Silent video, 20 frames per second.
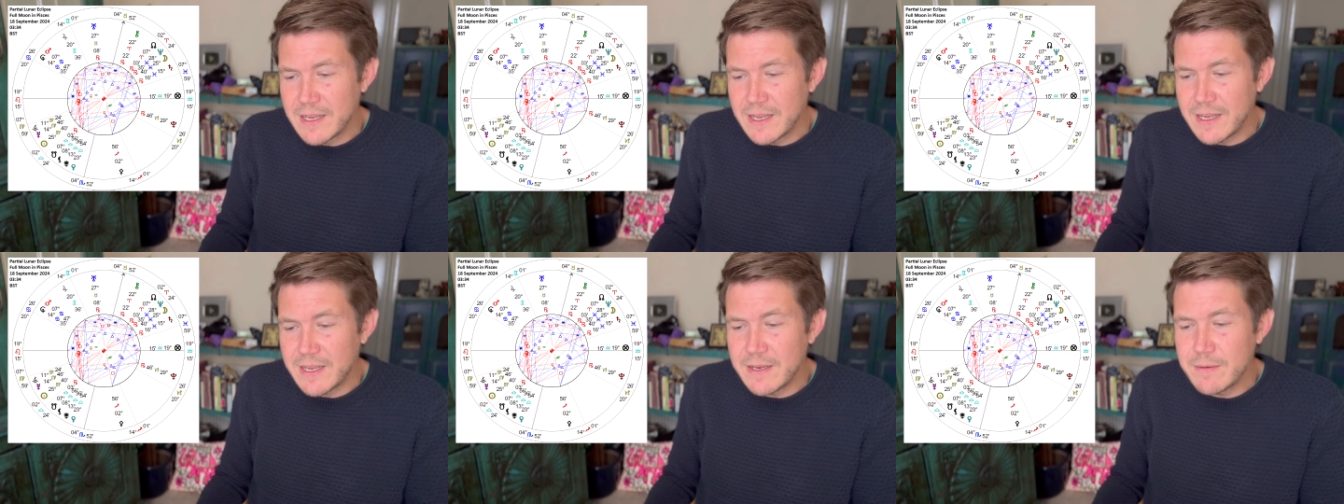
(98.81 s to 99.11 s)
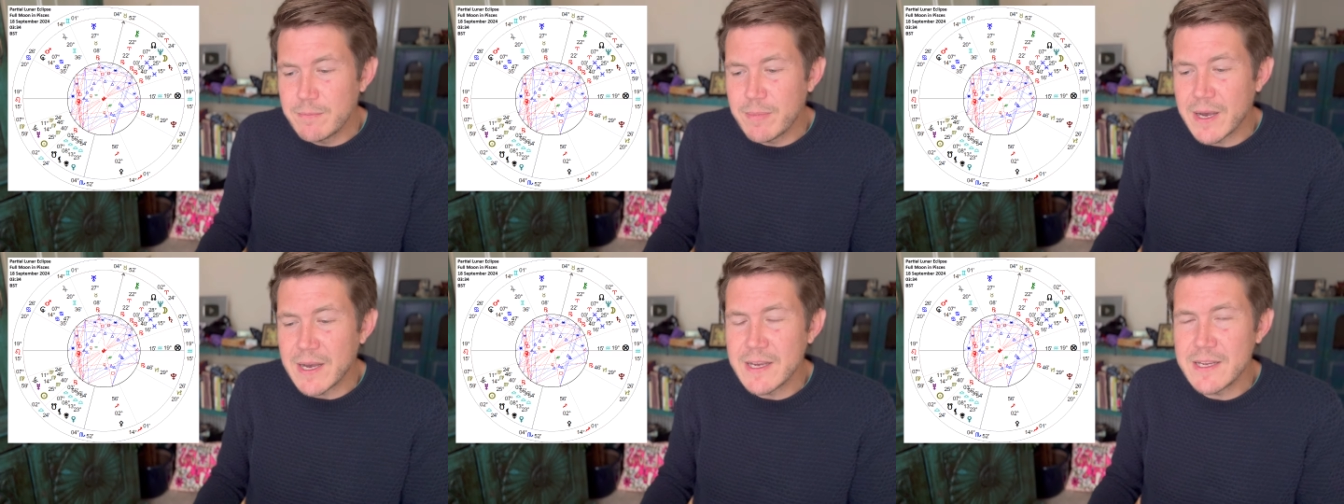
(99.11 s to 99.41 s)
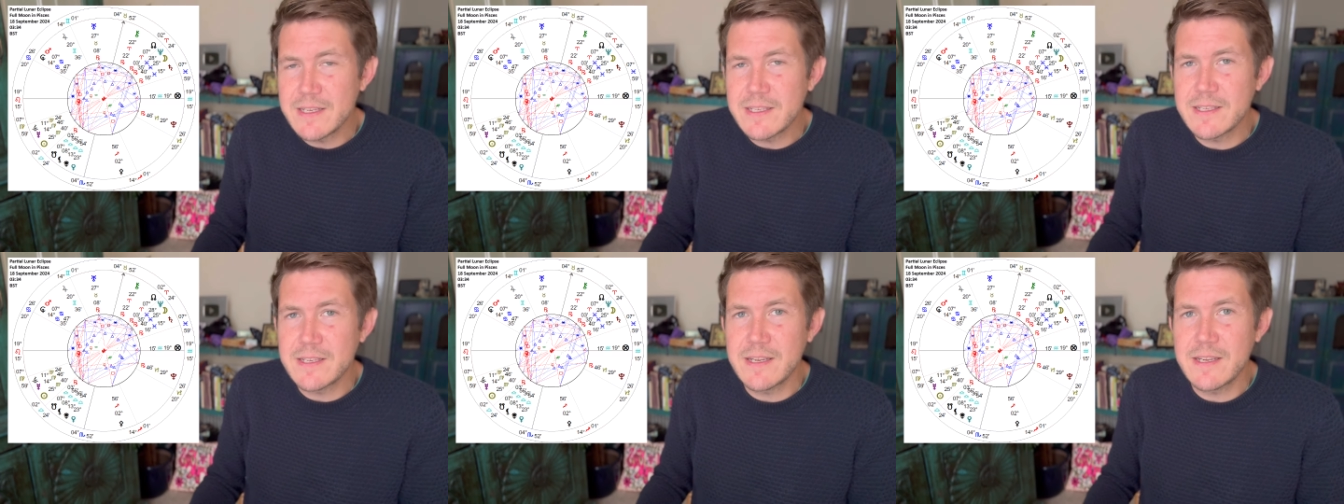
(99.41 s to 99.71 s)
In
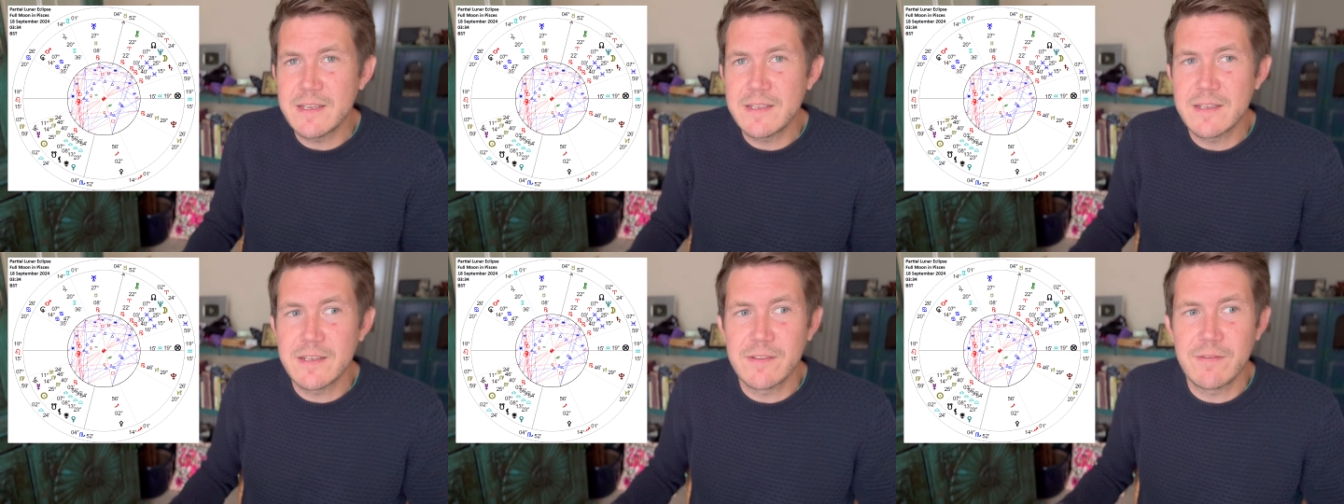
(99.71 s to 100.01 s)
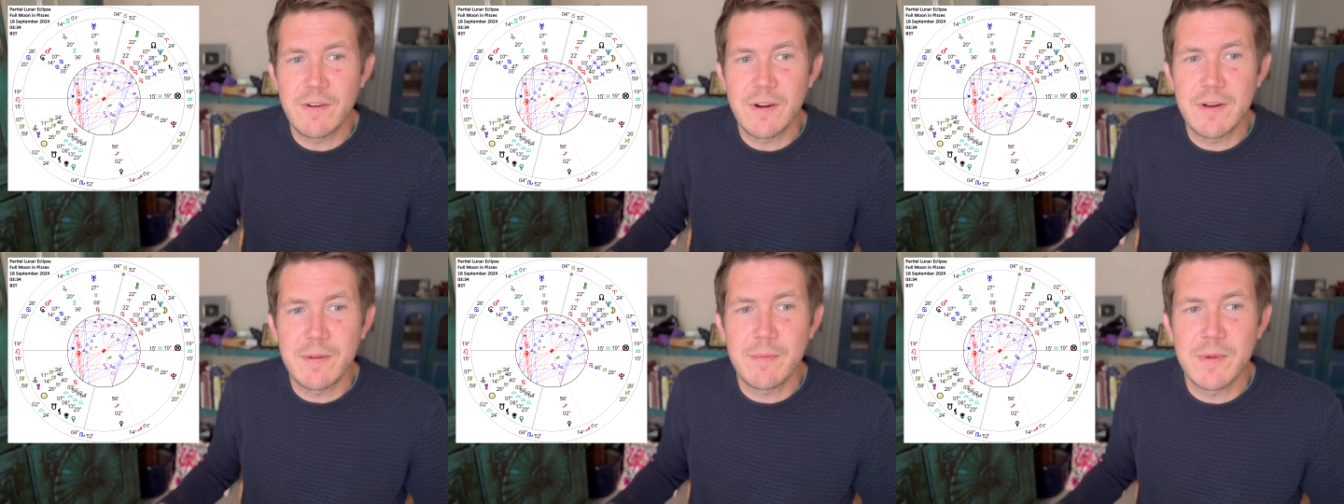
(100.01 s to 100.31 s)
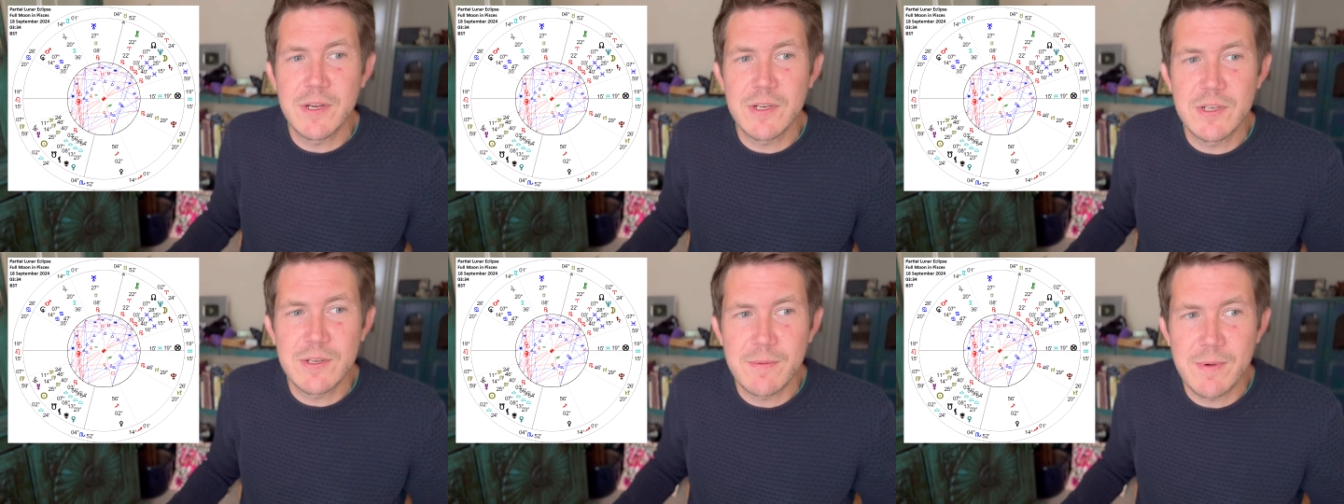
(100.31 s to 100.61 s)
Pisces, it's very
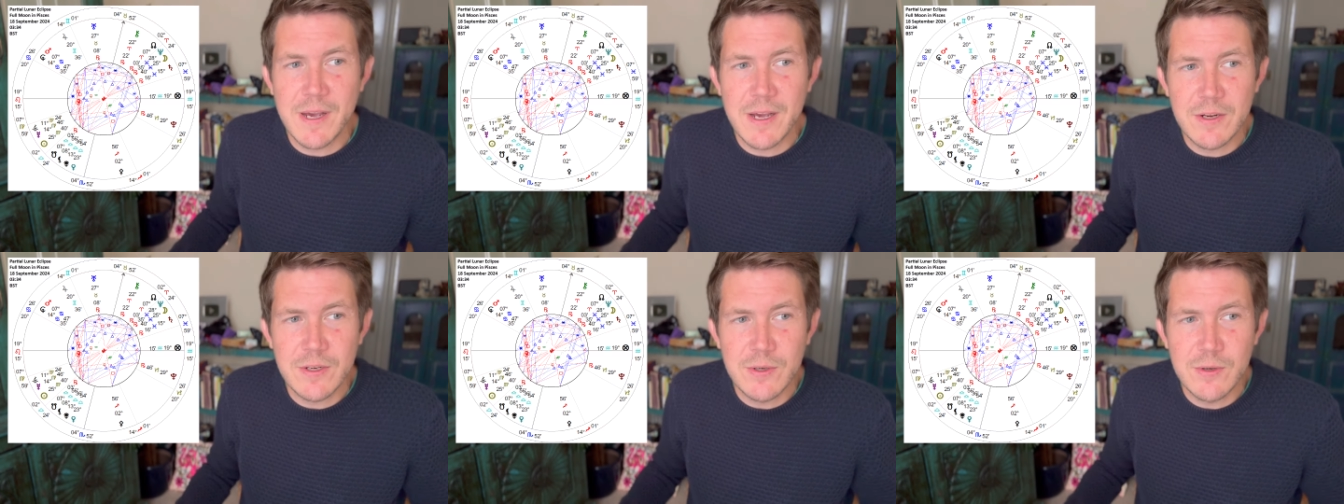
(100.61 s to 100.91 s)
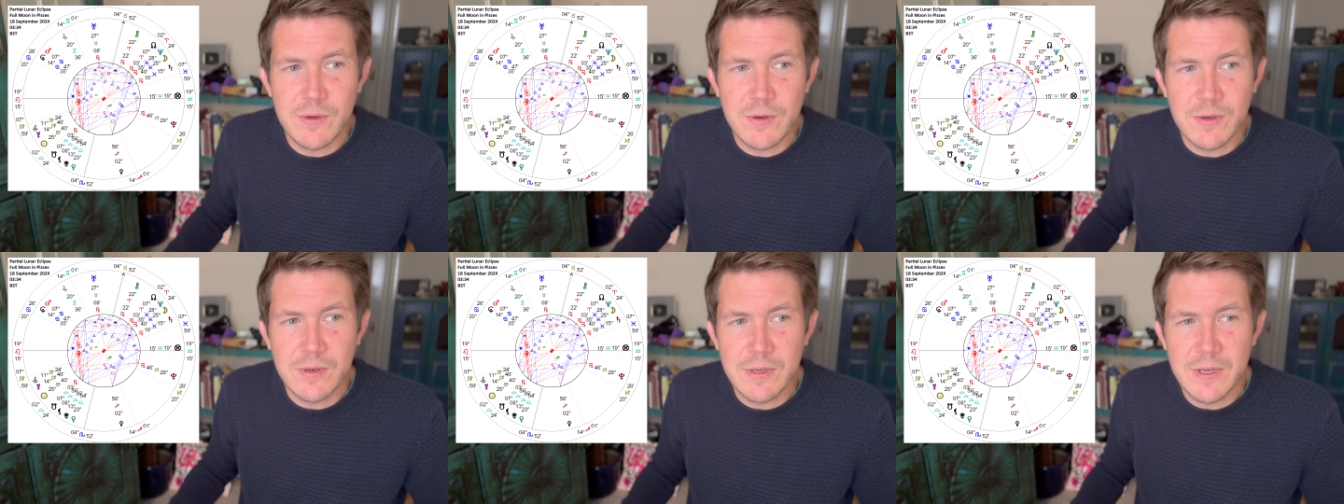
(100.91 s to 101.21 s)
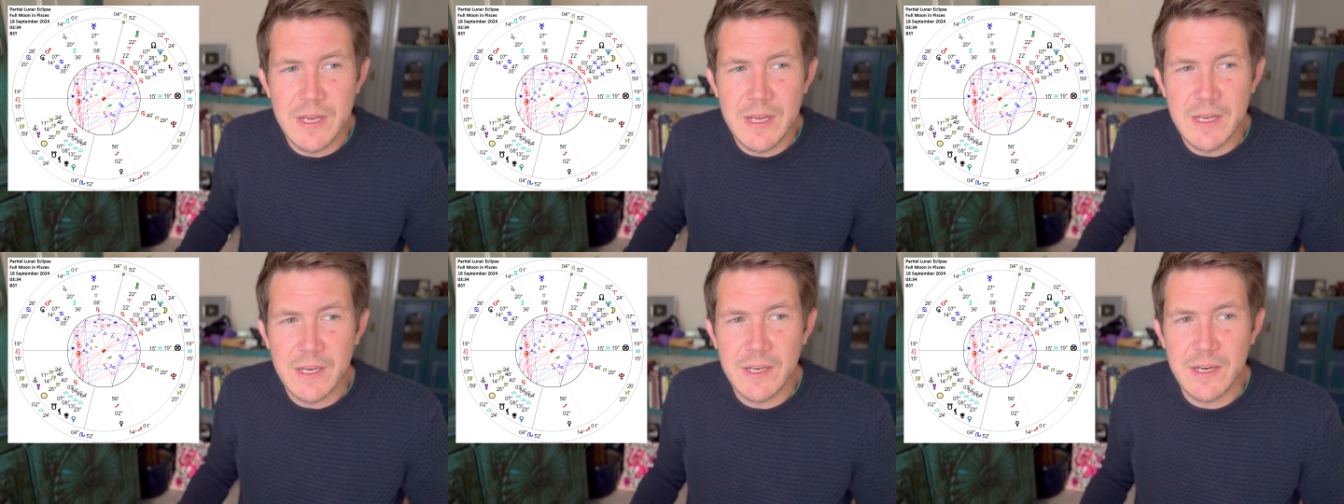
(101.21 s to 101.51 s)
much about your
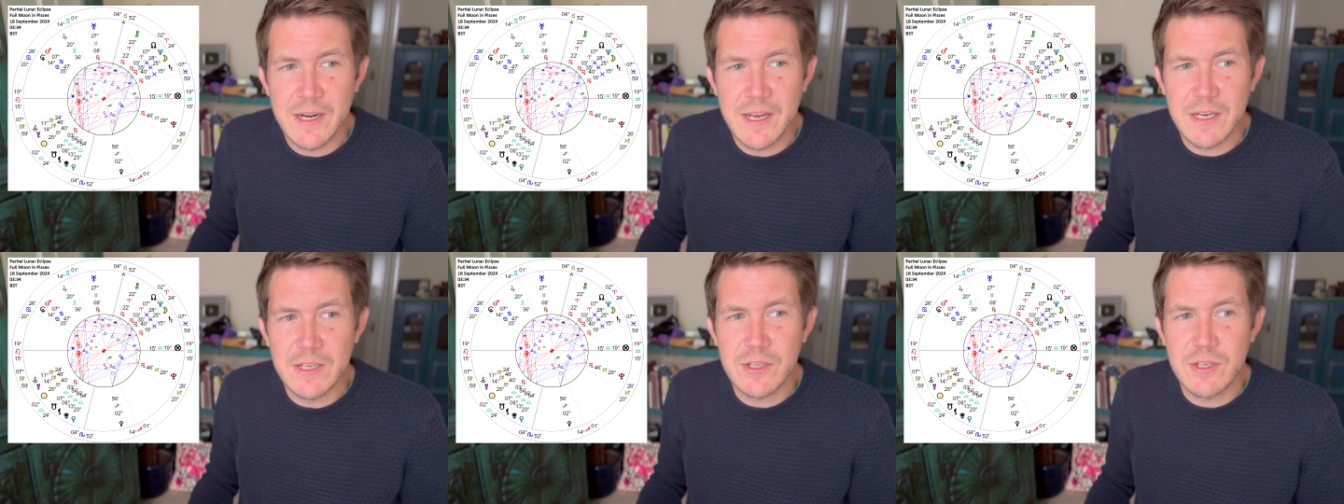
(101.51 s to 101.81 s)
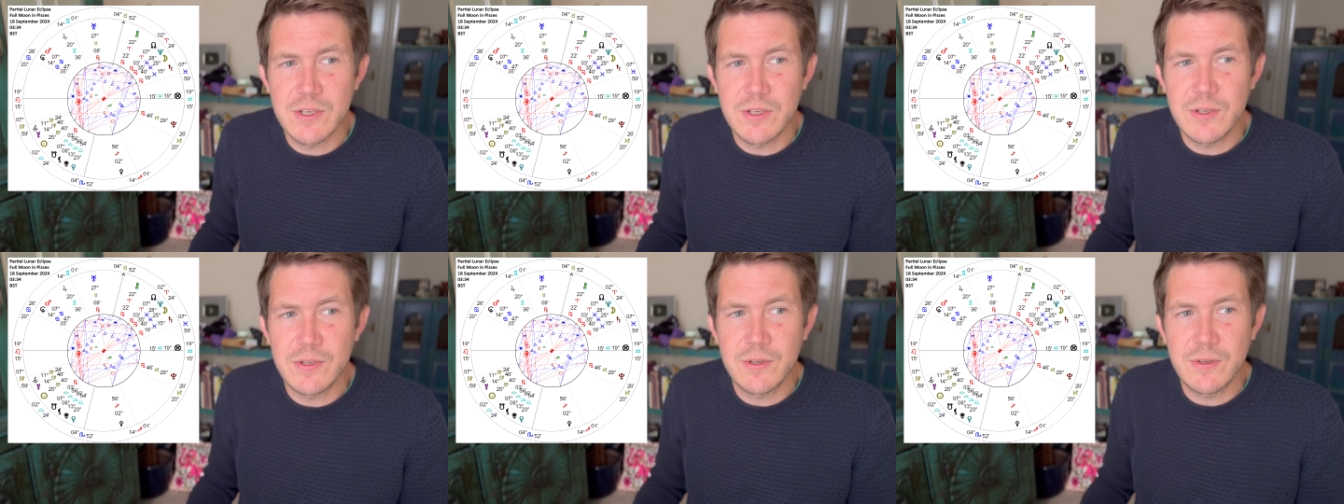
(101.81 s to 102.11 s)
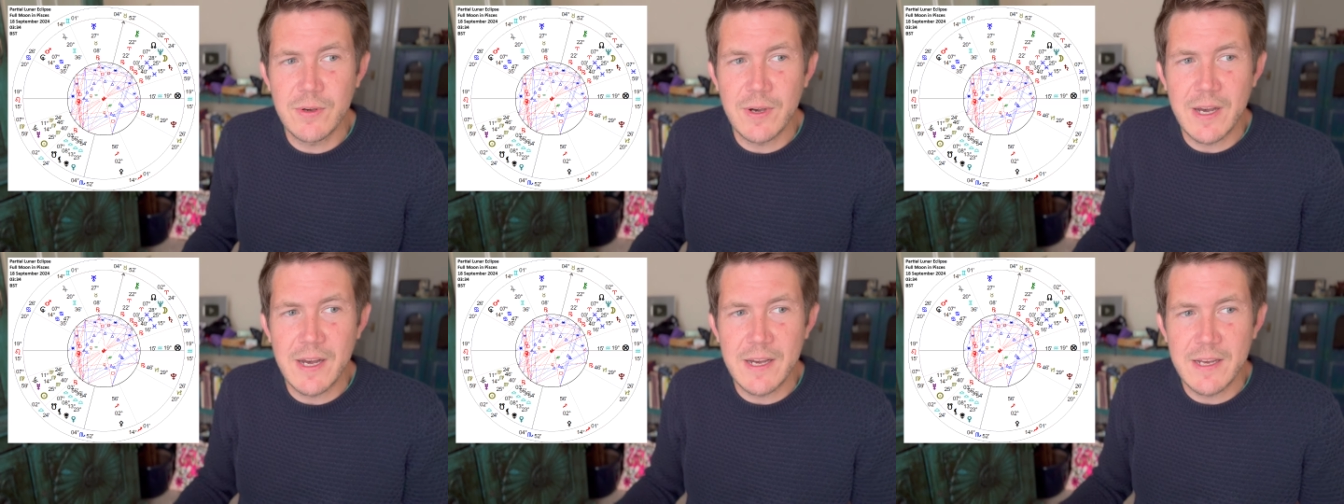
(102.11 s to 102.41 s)
connection to
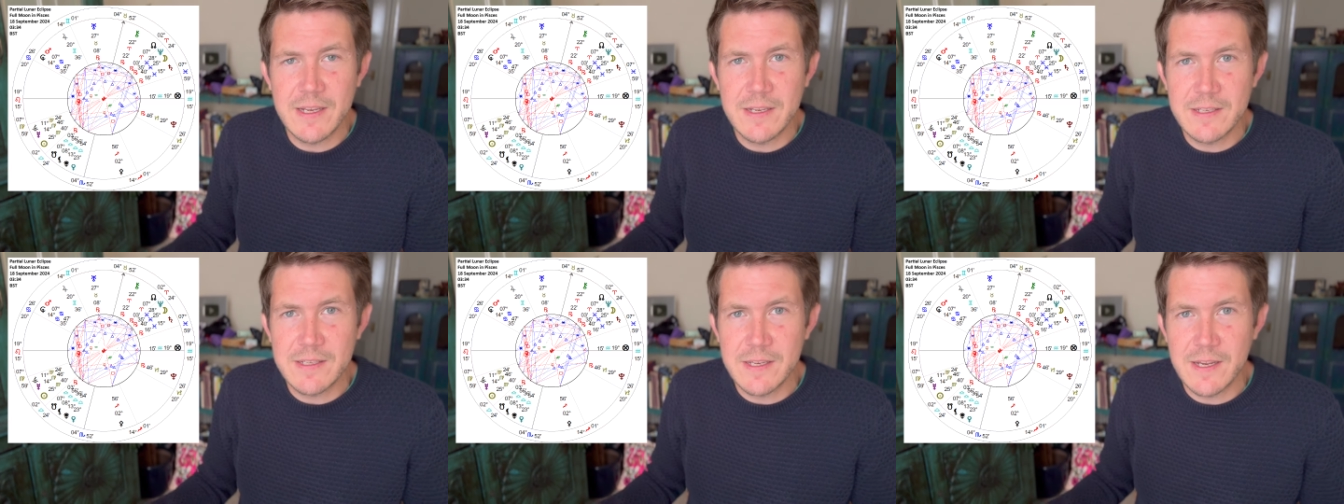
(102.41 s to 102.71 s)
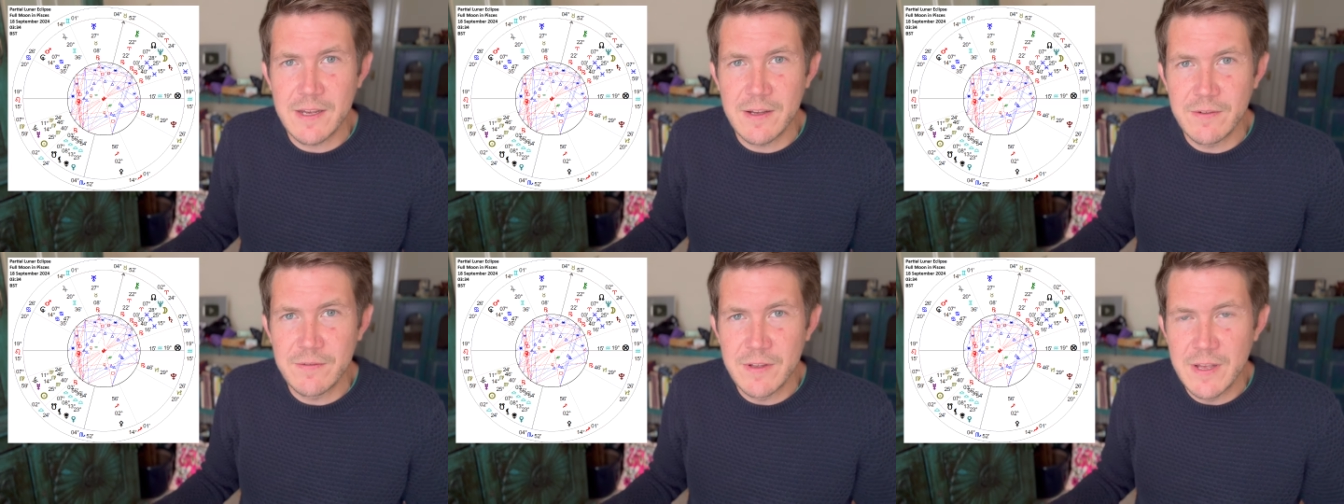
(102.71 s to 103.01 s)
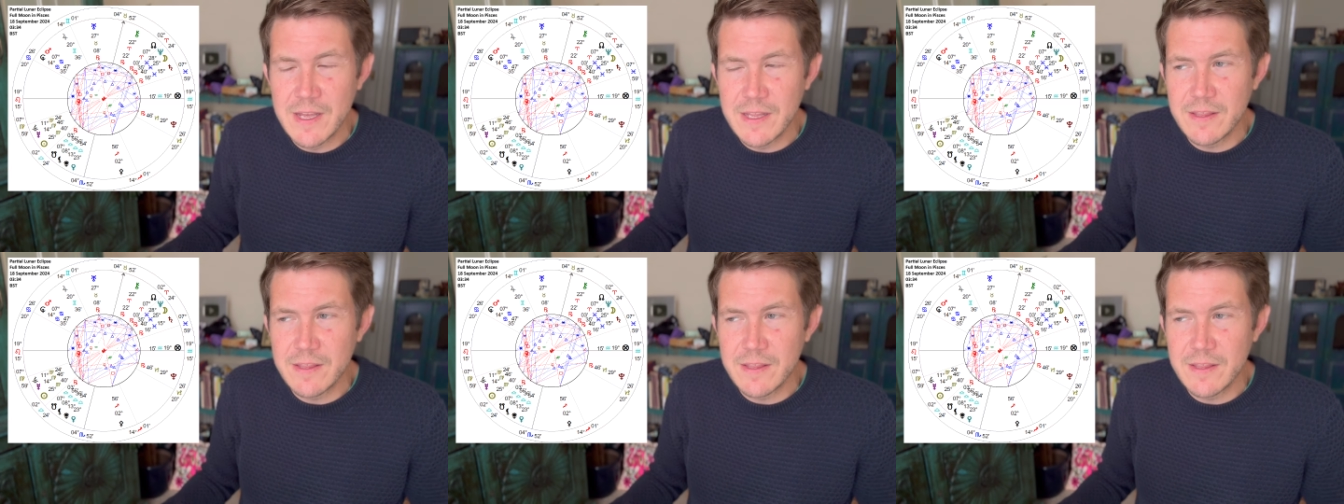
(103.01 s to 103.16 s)
your higher self,